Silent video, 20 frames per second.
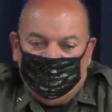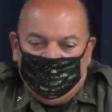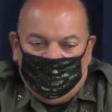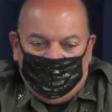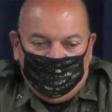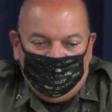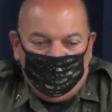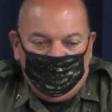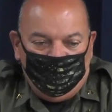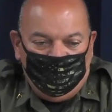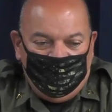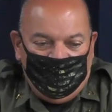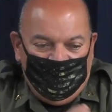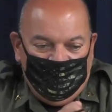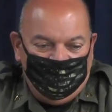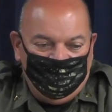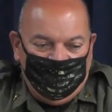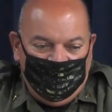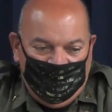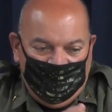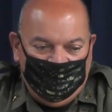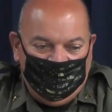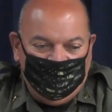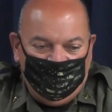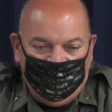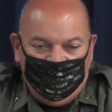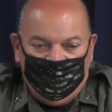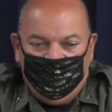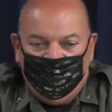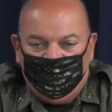you know, the
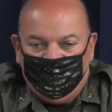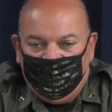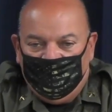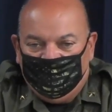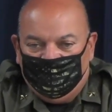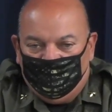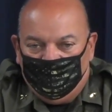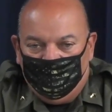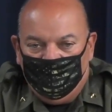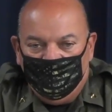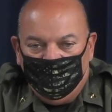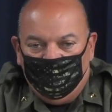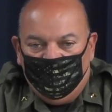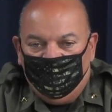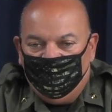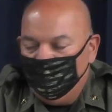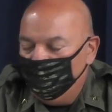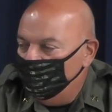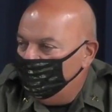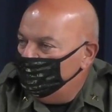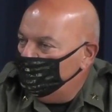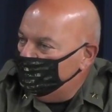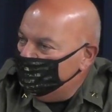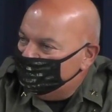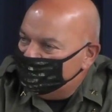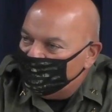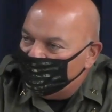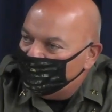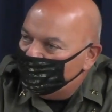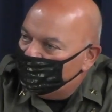heavy-handed, if that's what people feel police
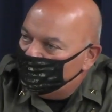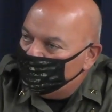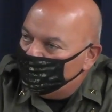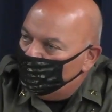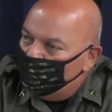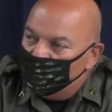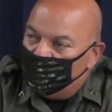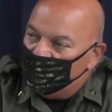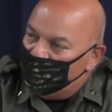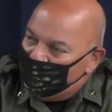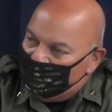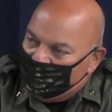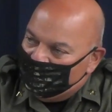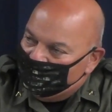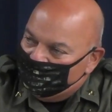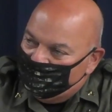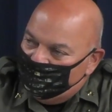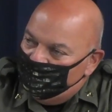are, we're not.